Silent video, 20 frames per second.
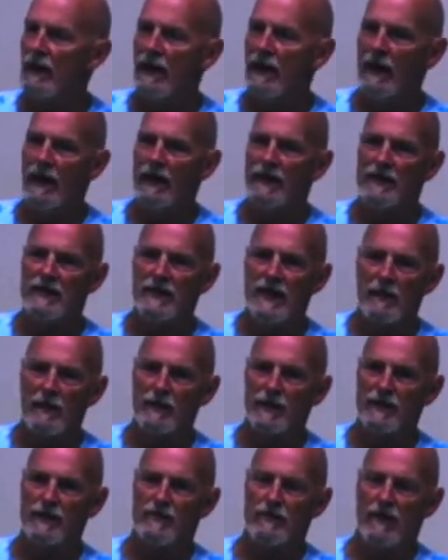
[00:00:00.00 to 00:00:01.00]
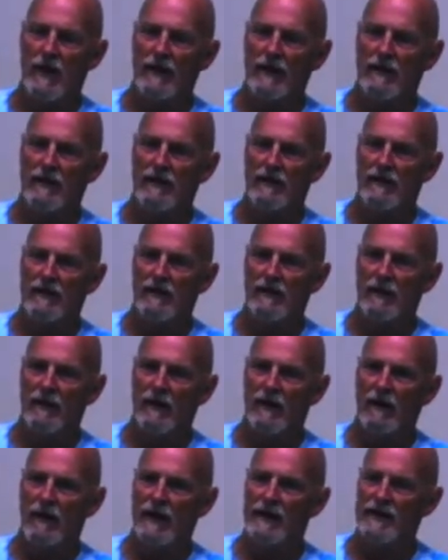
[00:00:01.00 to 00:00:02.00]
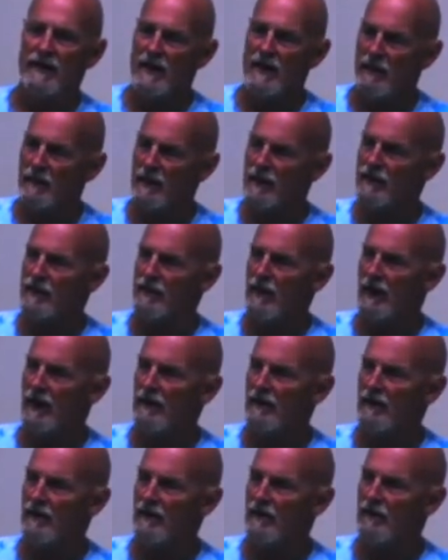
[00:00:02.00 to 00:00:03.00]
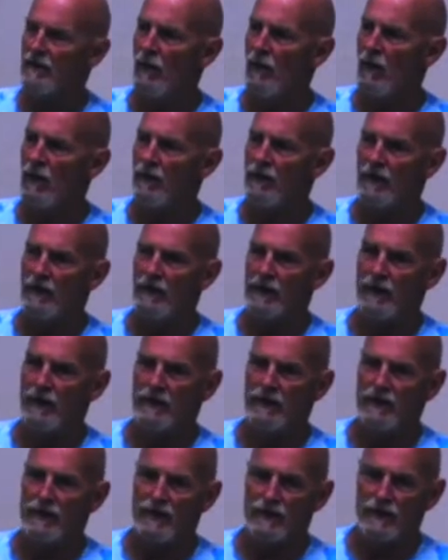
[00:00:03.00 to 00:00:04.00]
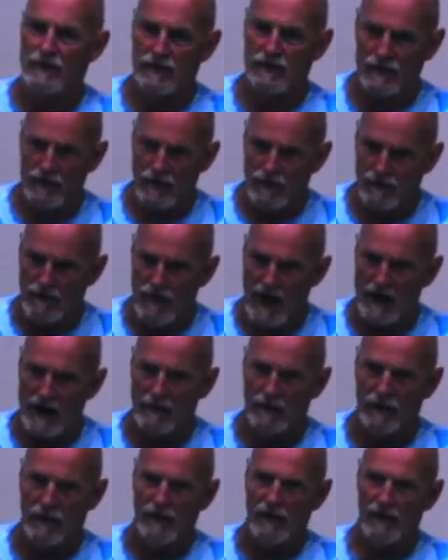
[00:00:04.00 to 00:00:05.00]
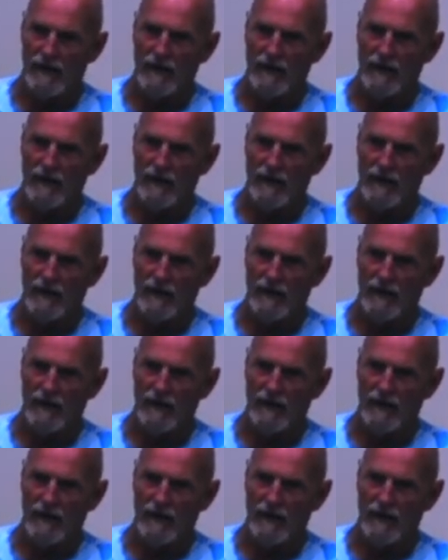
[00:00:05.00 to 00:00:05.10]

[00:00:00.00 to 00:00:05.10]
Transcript: and demonstrate, all right, demonstrate for the survival